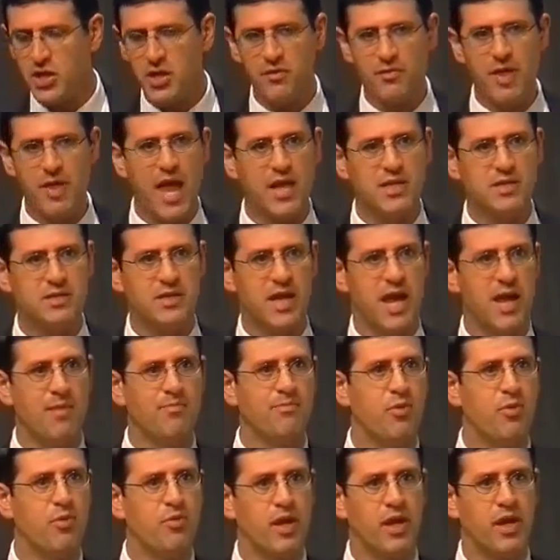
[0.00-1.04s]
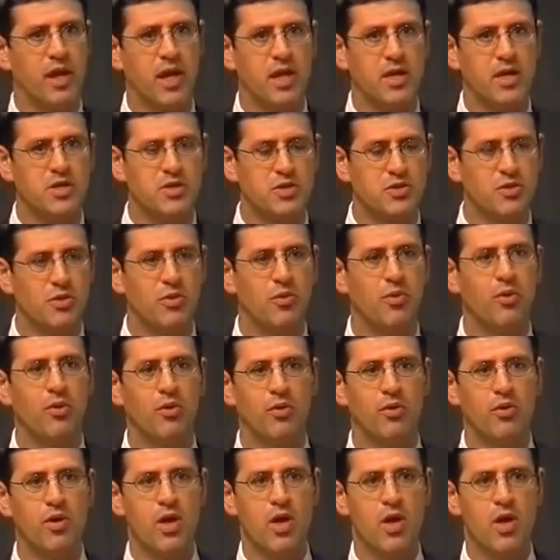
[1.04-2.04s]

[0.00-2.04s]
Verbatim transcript: of that temple that he saw,